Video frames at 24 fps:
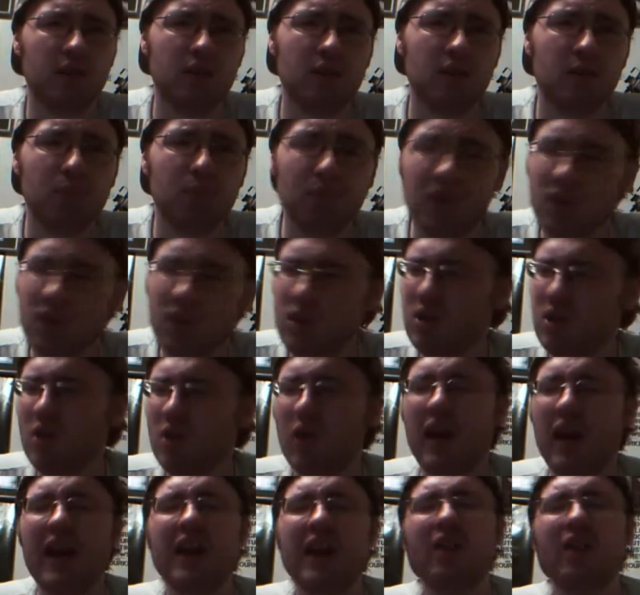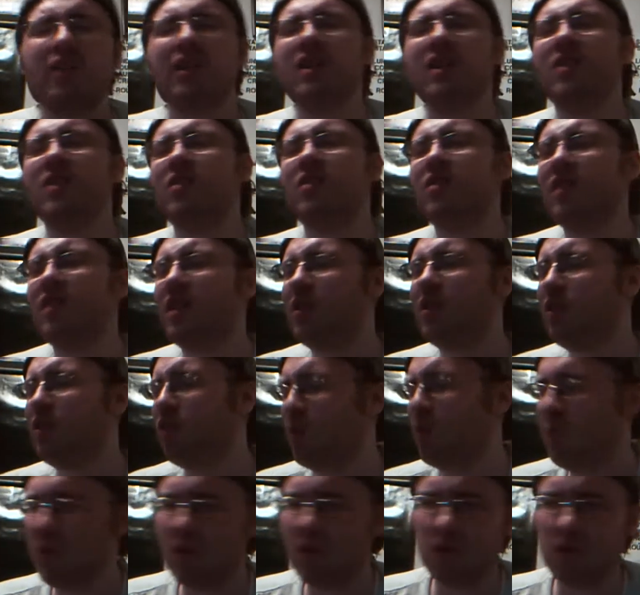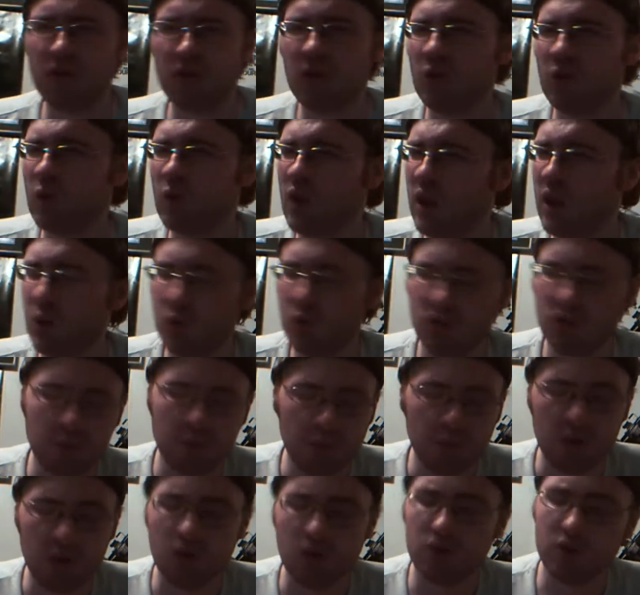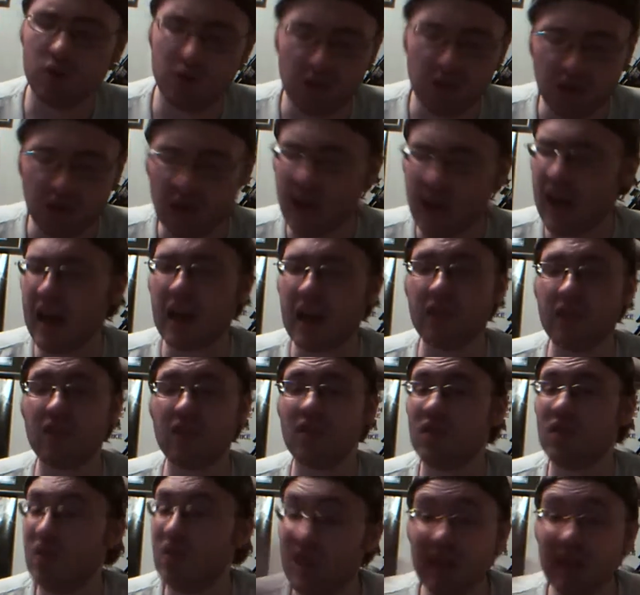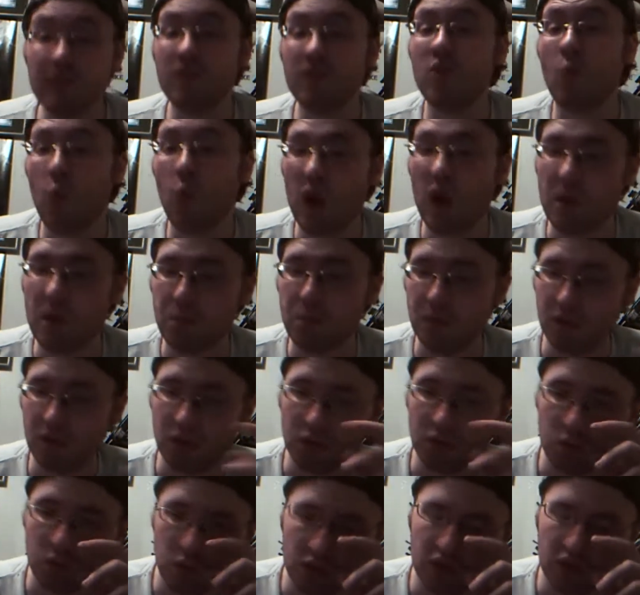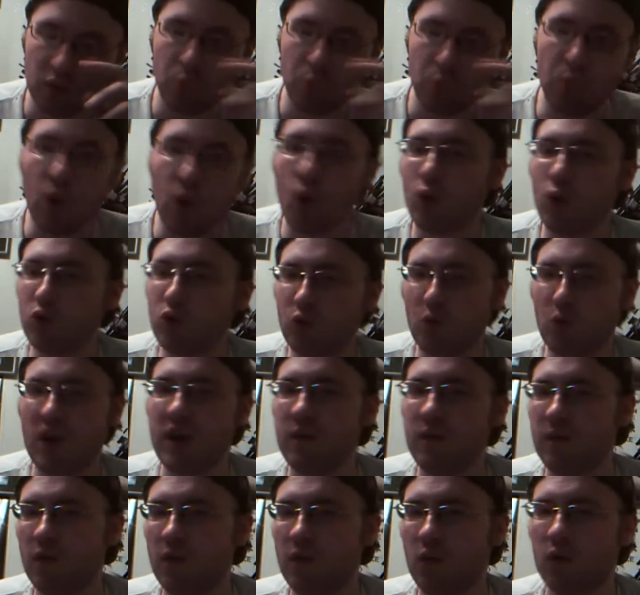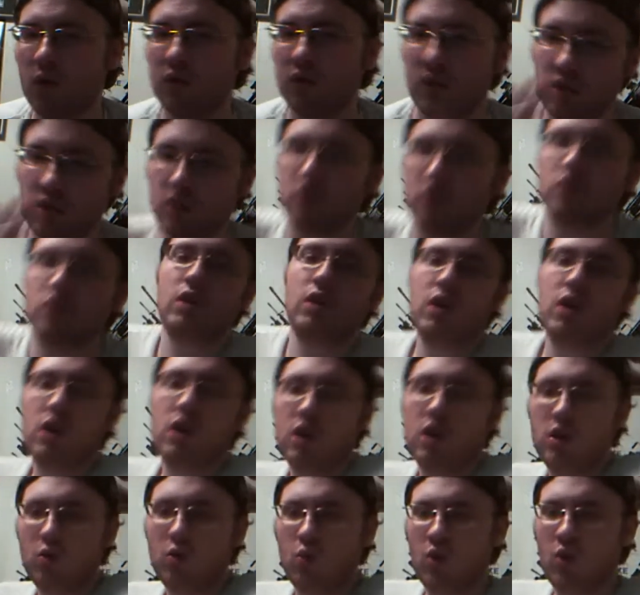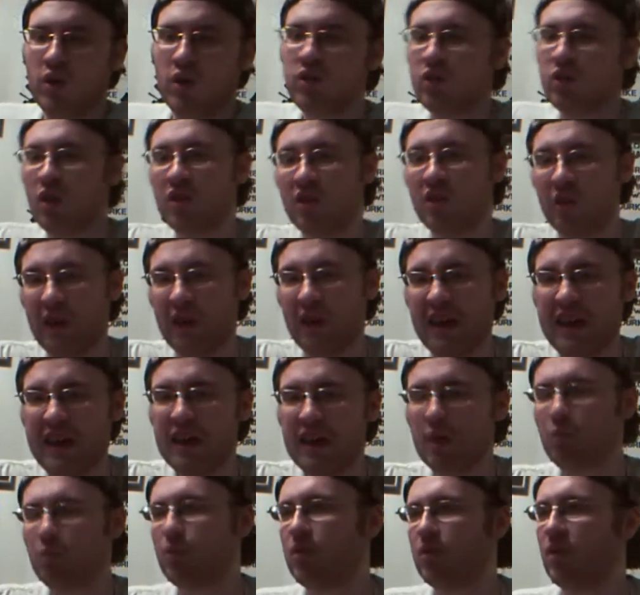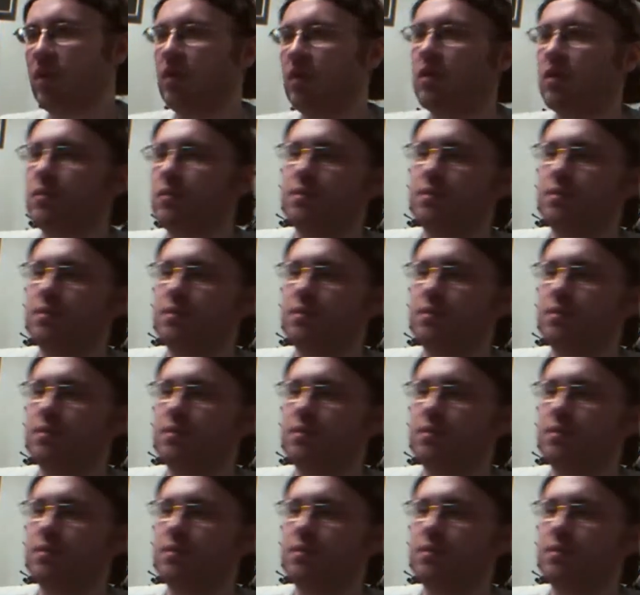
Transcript: But, you know, Aliens did so many things right with the music, the cast, even the weapons with the pulse rifles and the ones on their hips. And,